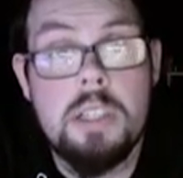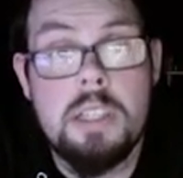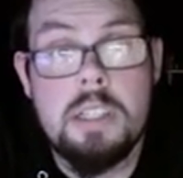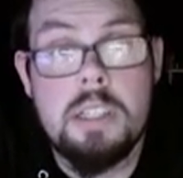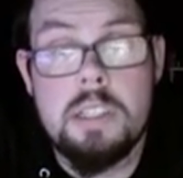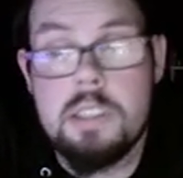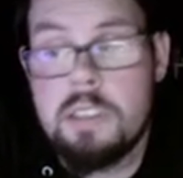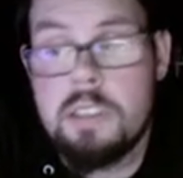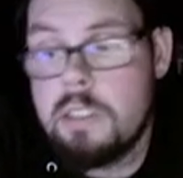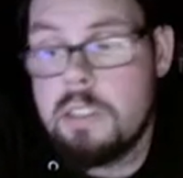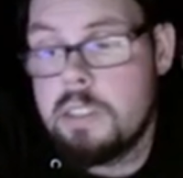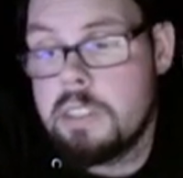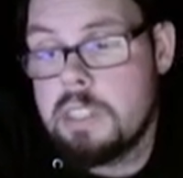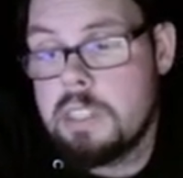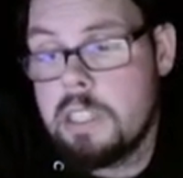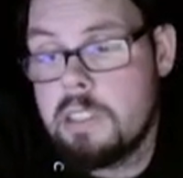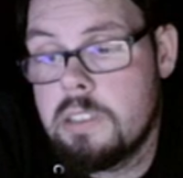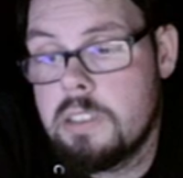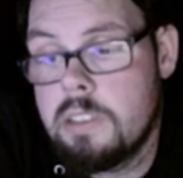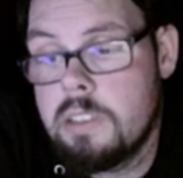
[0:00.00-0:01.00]
in the
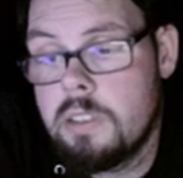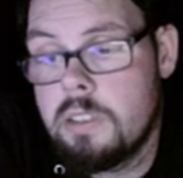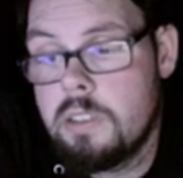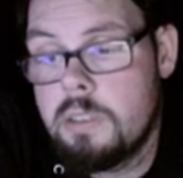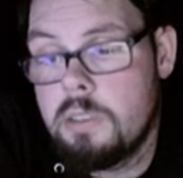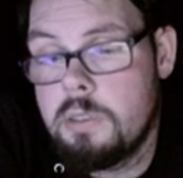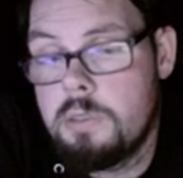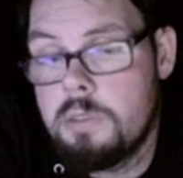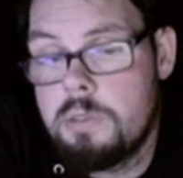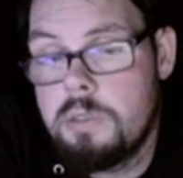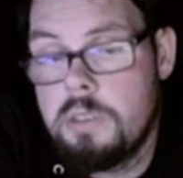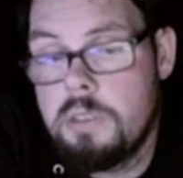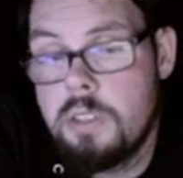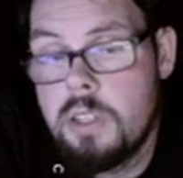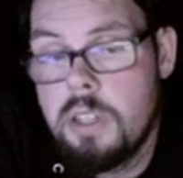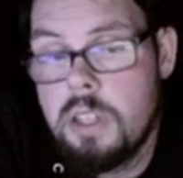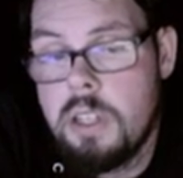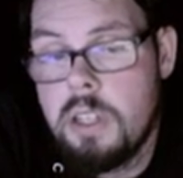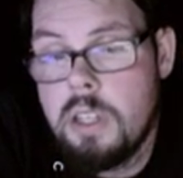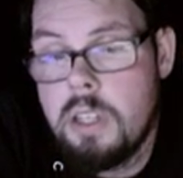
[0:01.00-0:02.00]
sense of
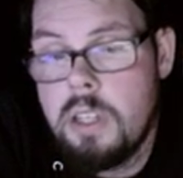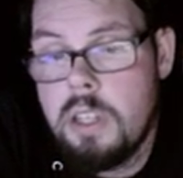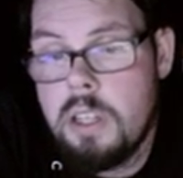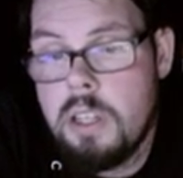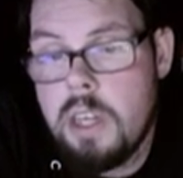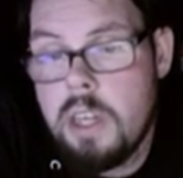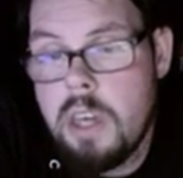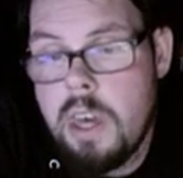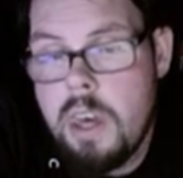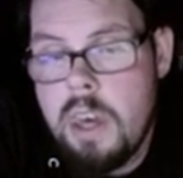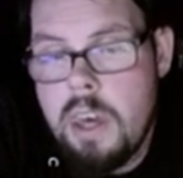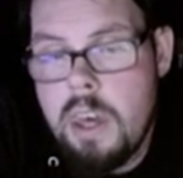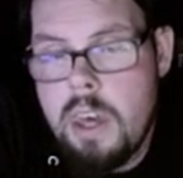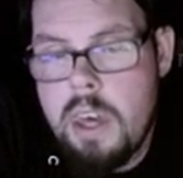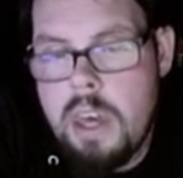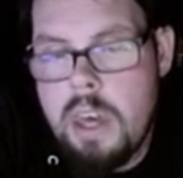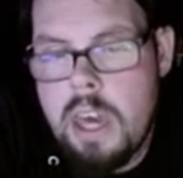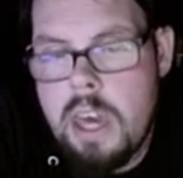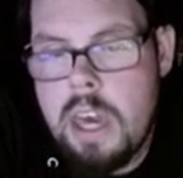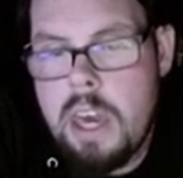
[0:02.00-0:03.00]

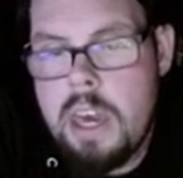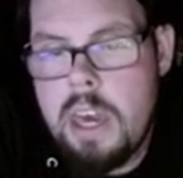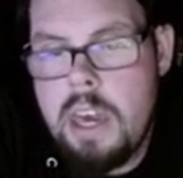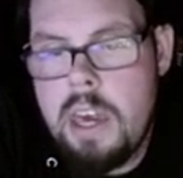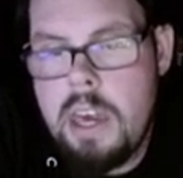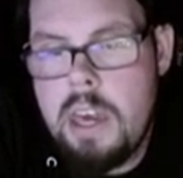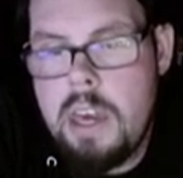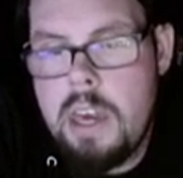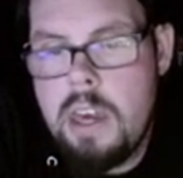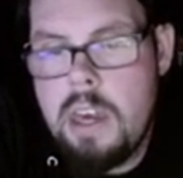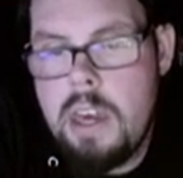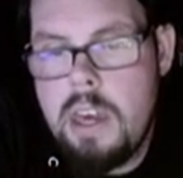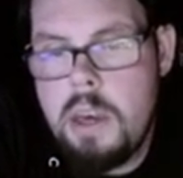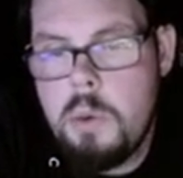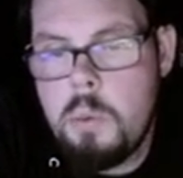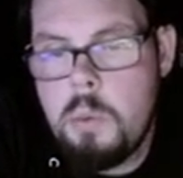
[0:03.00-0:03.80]
he